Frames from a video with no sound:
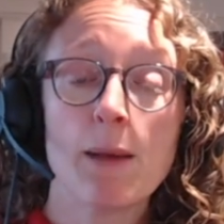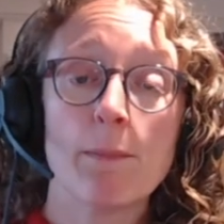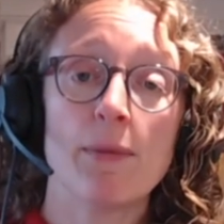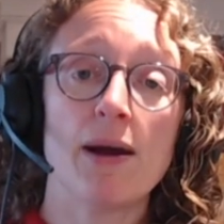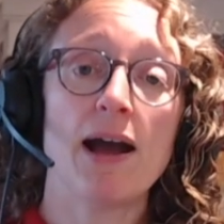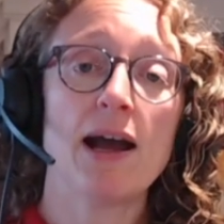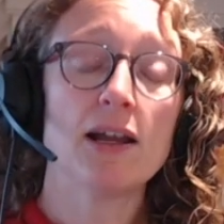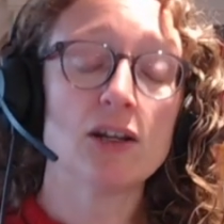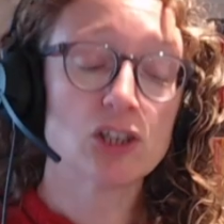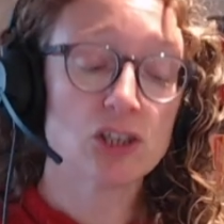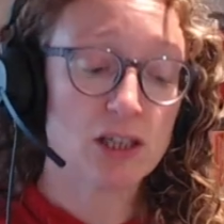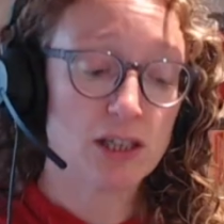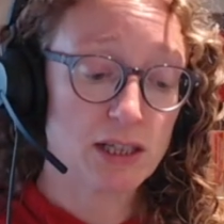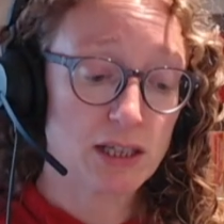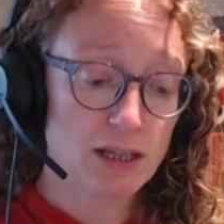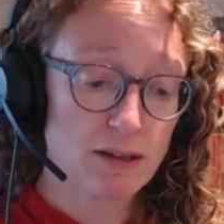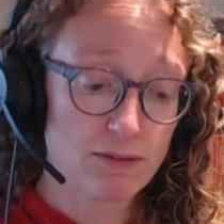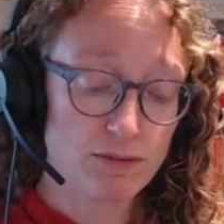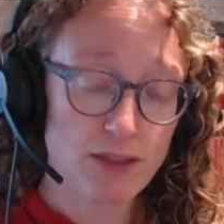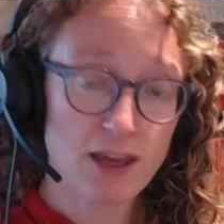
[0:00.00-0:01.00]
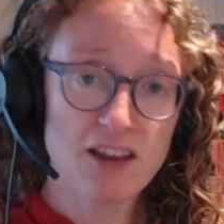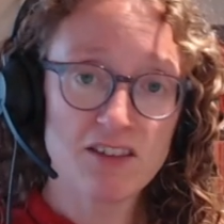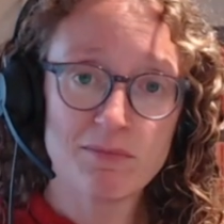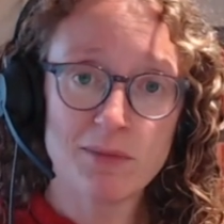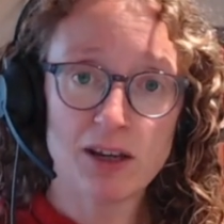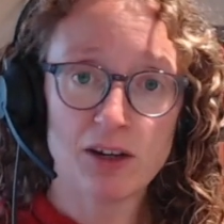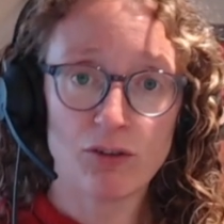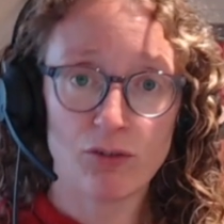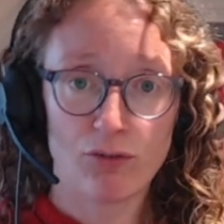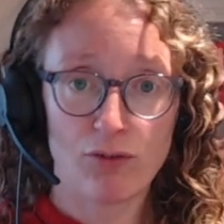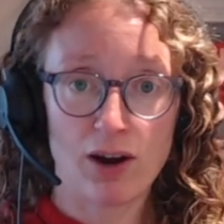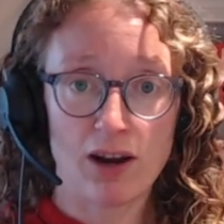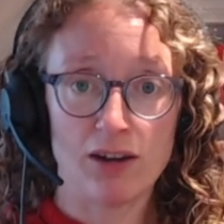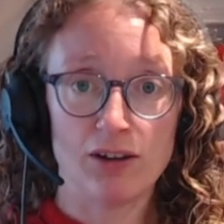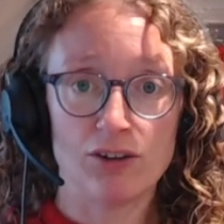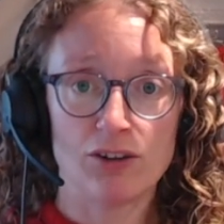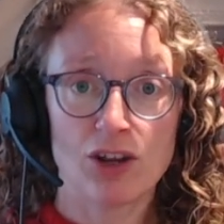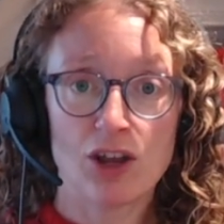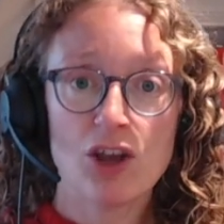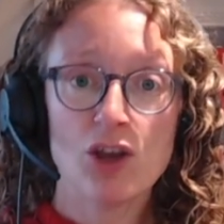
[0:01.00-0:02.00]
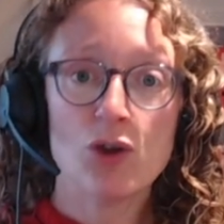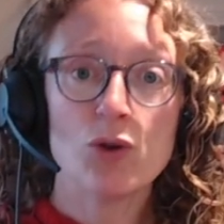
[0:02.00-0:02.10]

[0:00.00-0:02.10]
But actually, if they've made a friend